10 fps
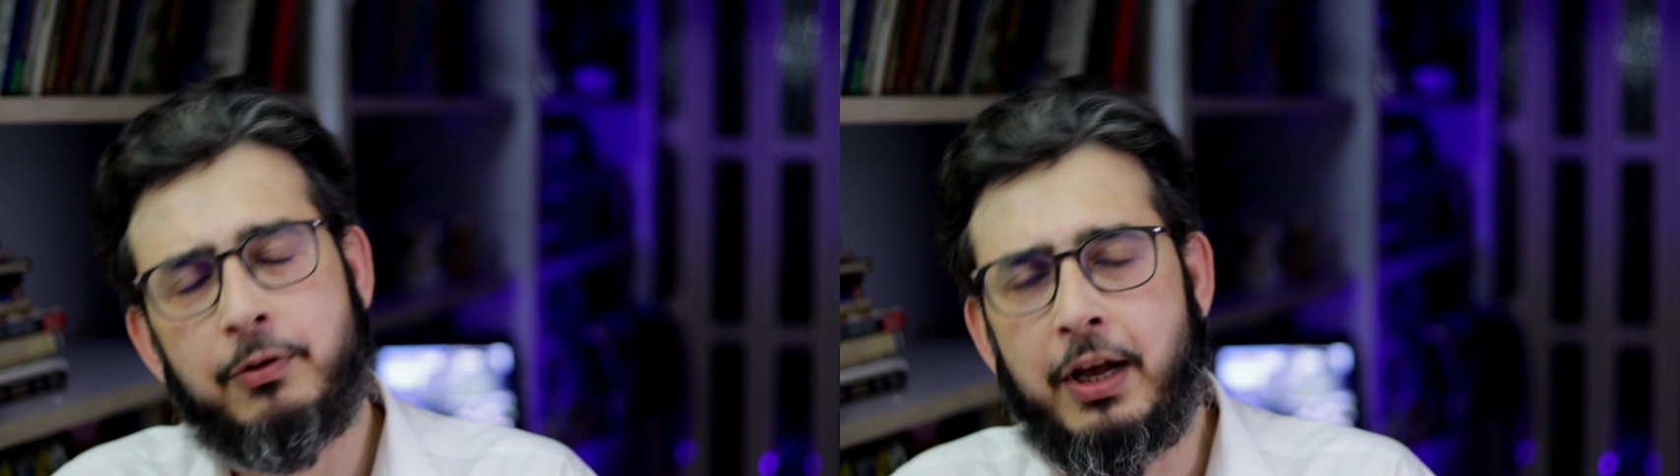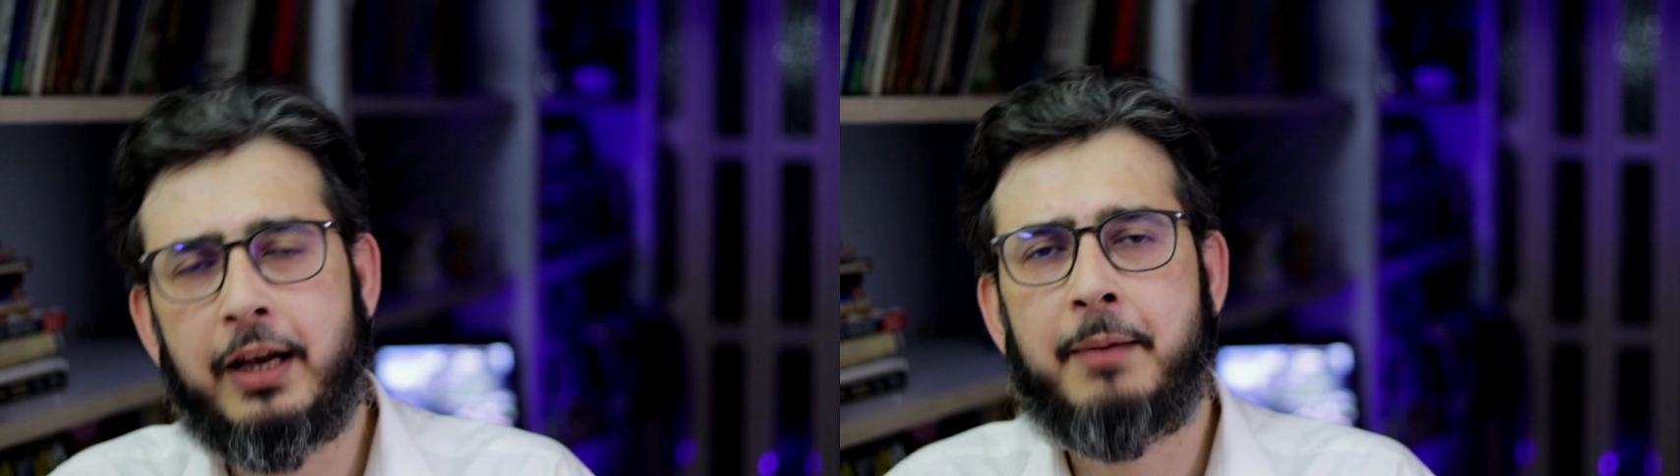
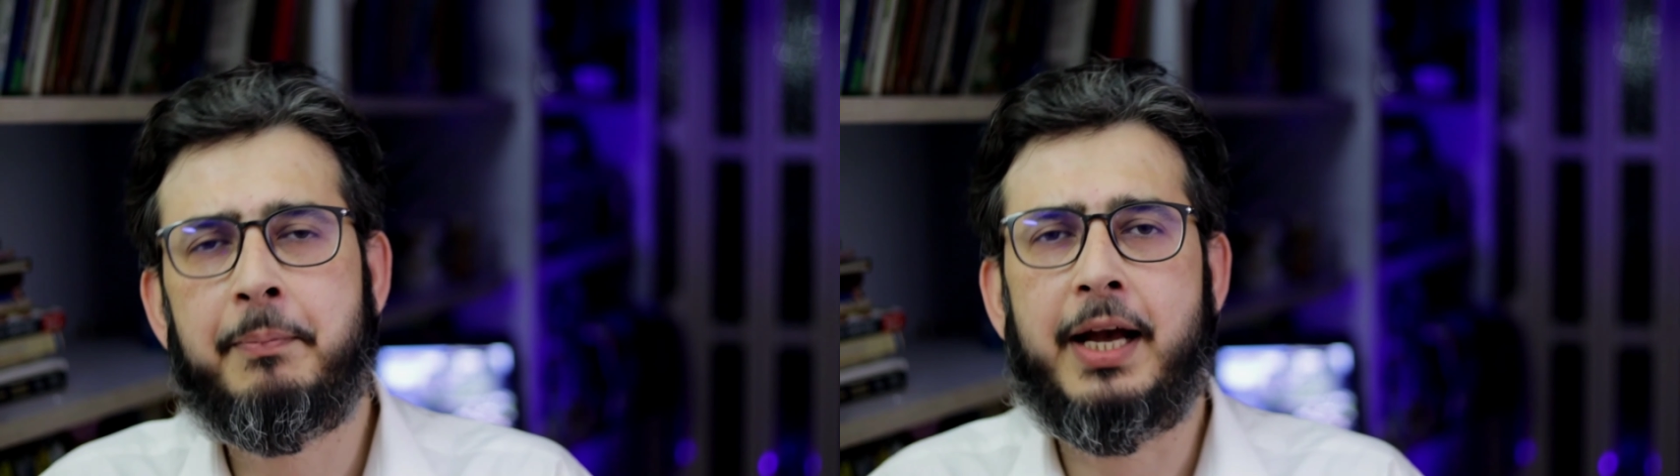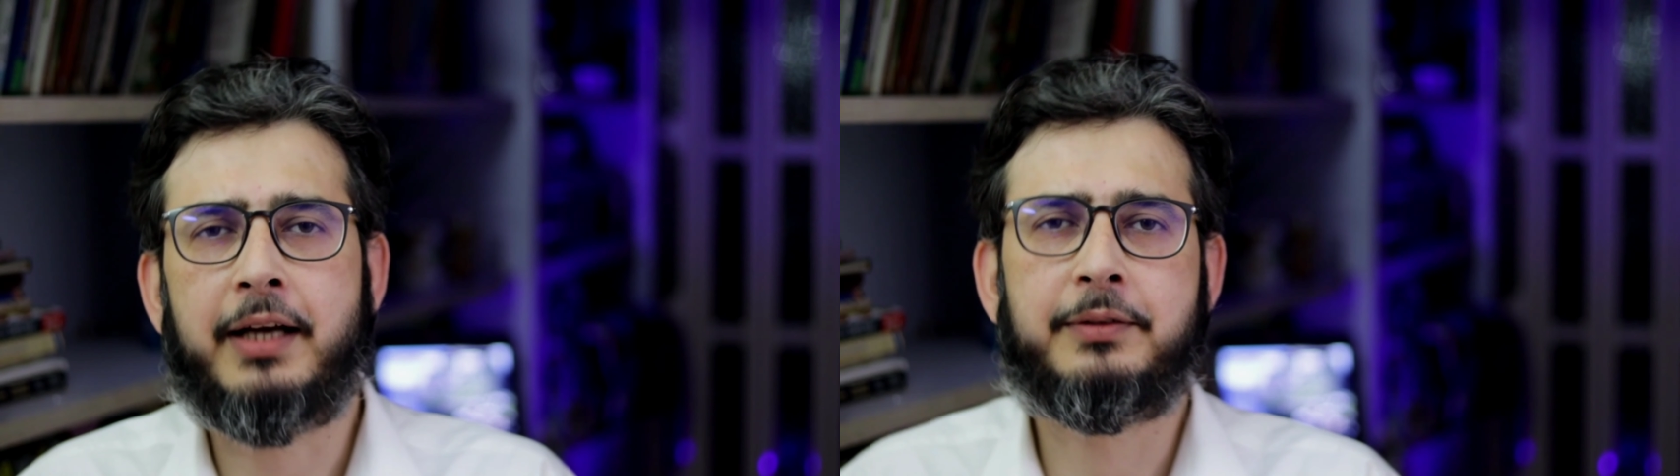
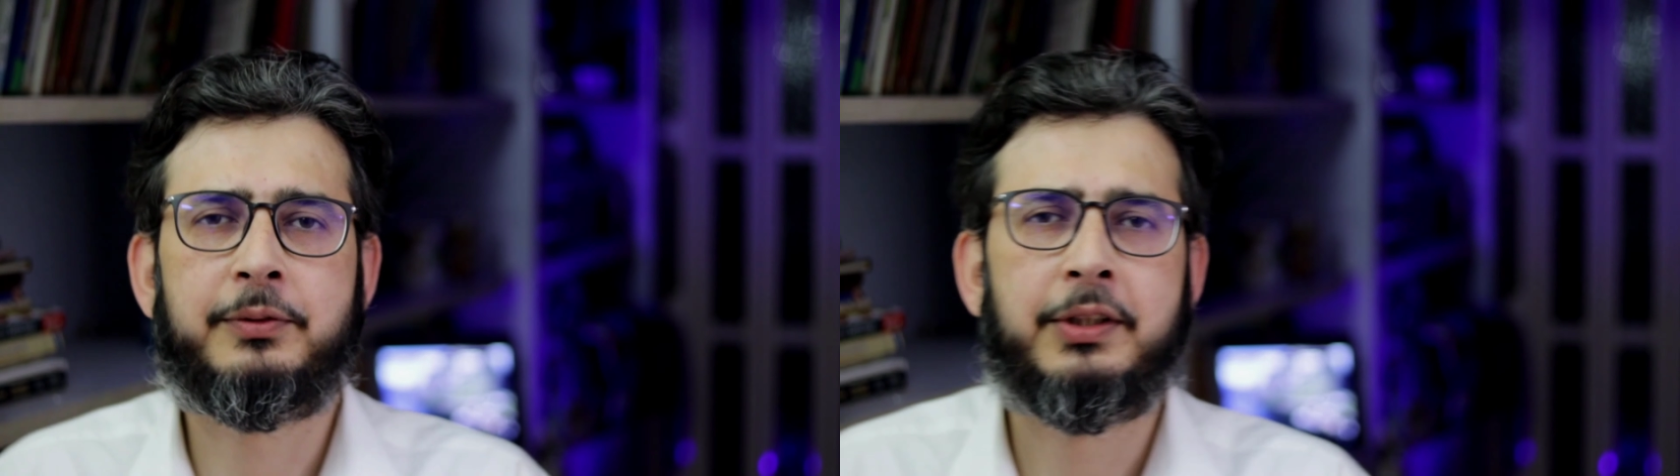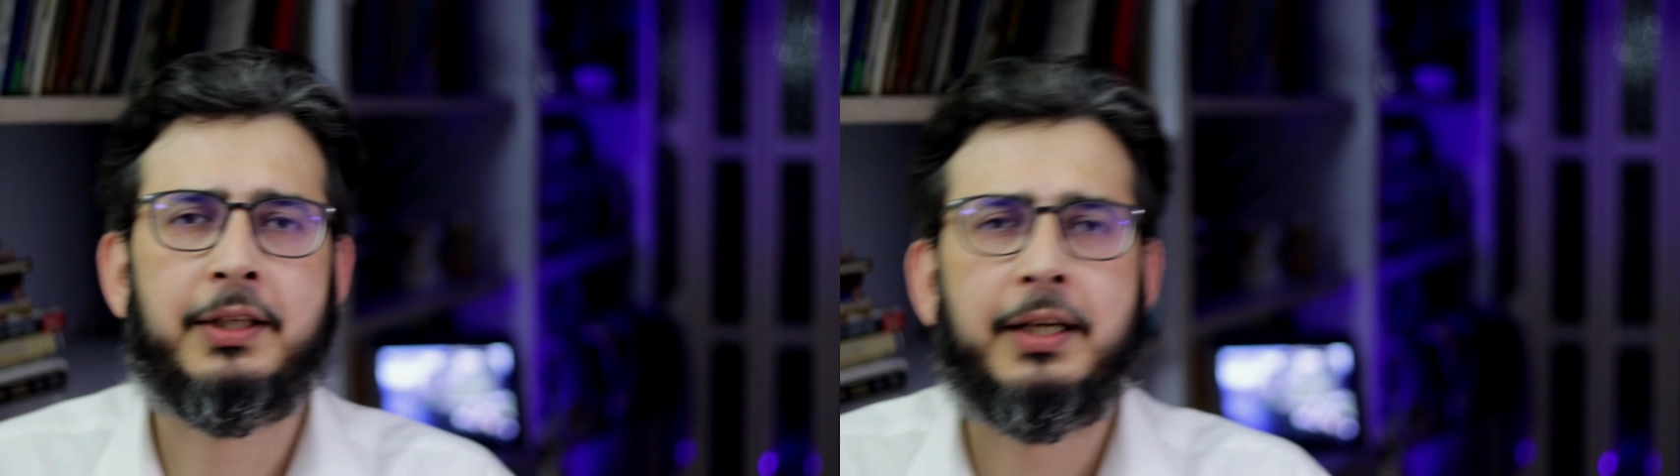Welcome back.
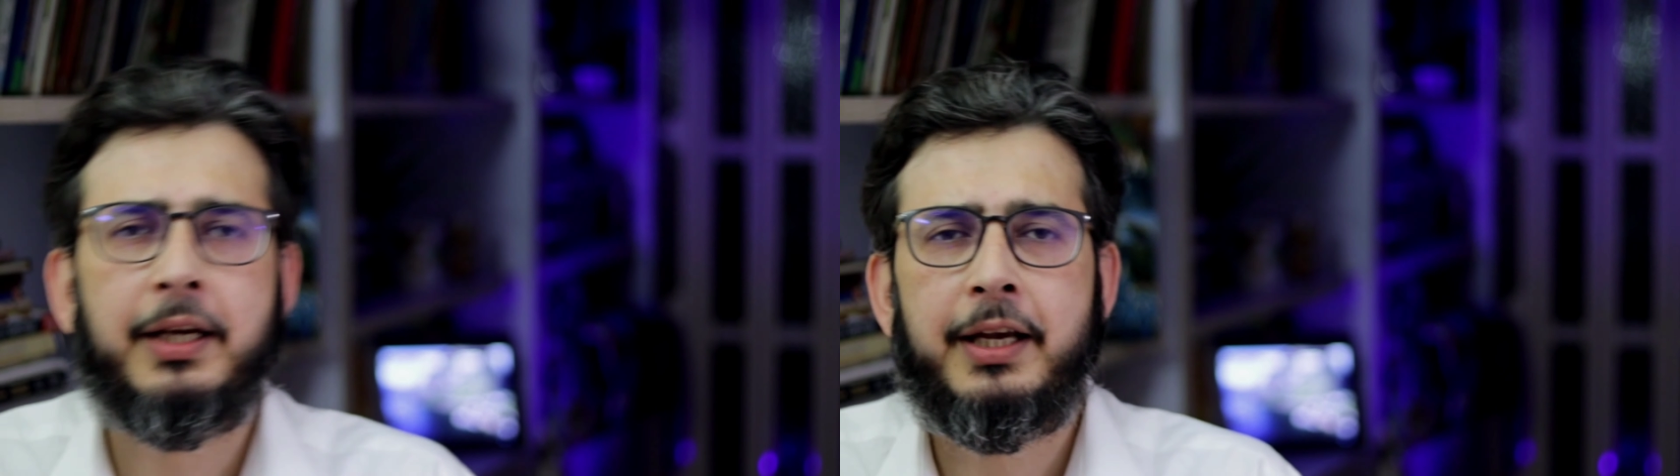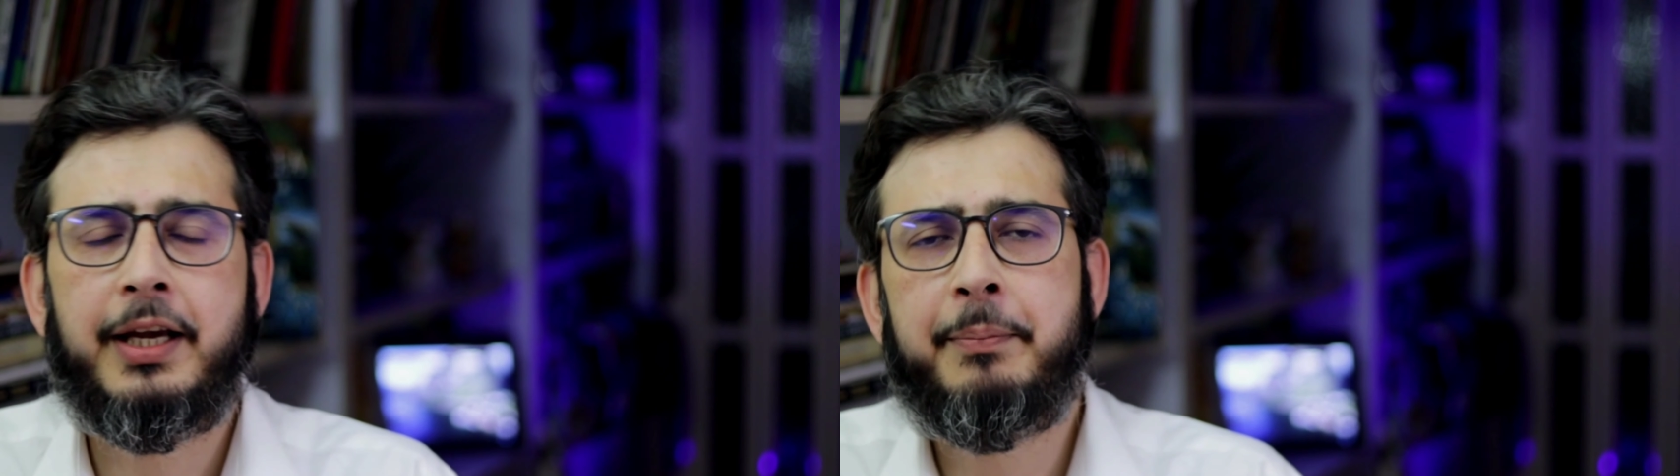
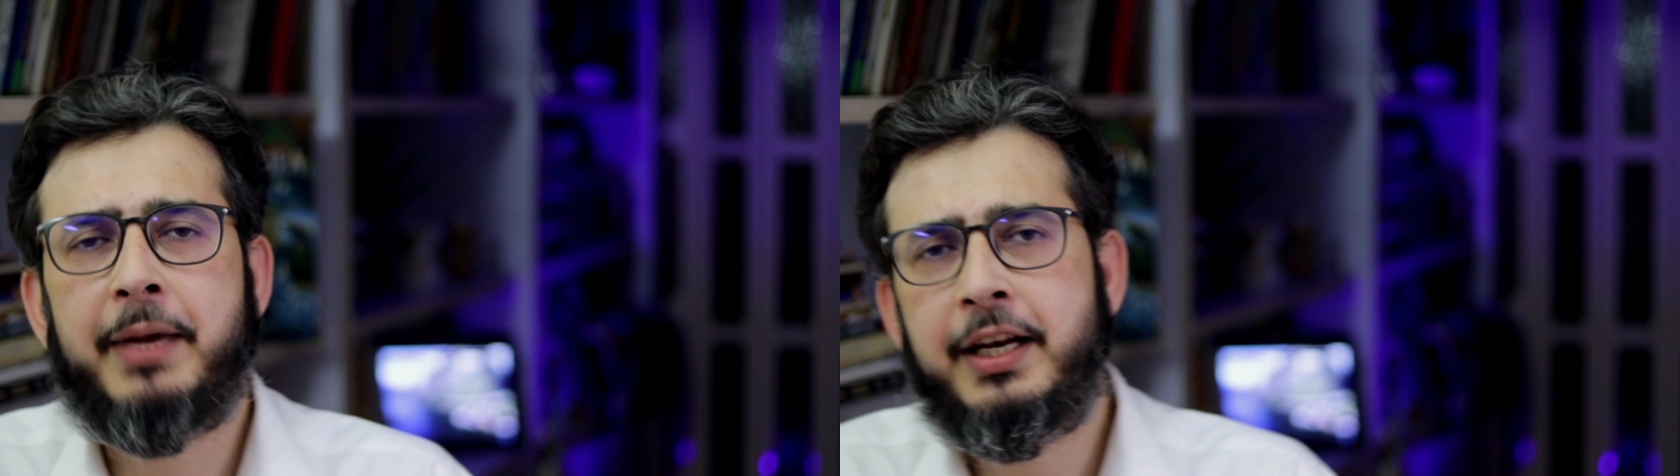In